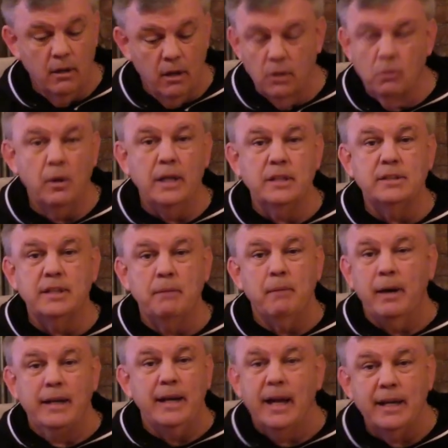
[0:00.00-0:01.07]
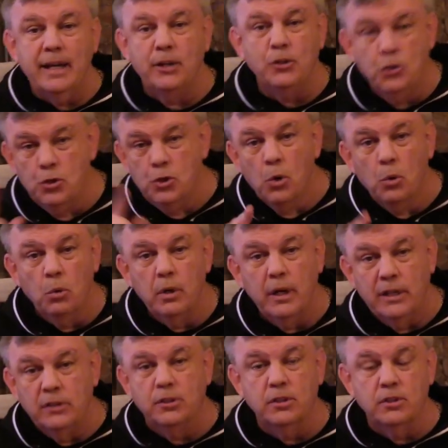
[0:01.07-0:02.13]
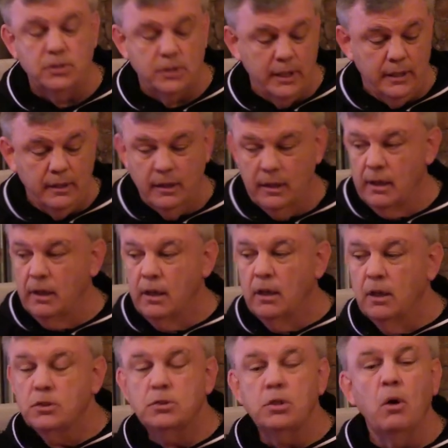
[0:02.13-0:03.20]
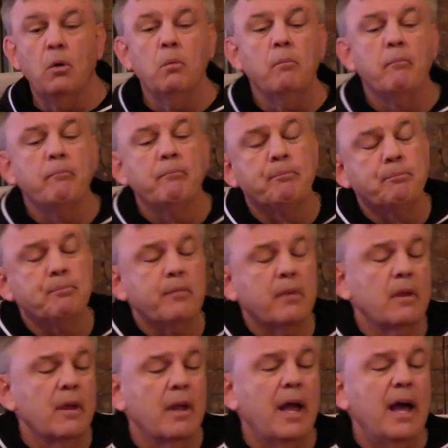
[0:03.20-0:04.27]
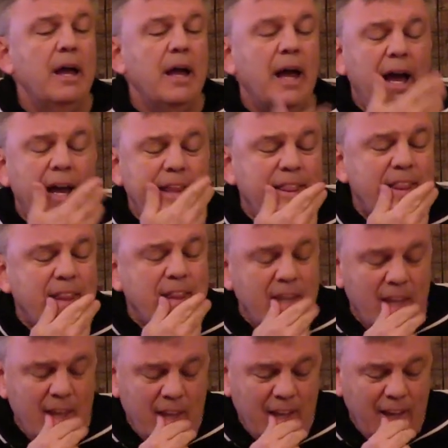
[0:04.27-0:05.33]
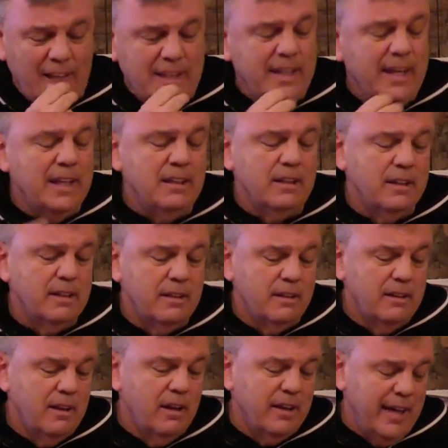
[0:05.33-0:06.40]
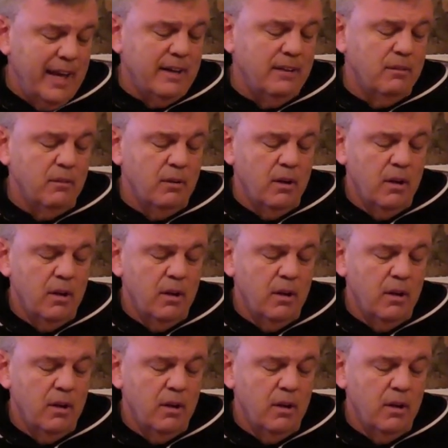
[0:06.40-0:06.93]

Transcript: Otherwise, they might not get you into the seat. So I, at the end of the, again,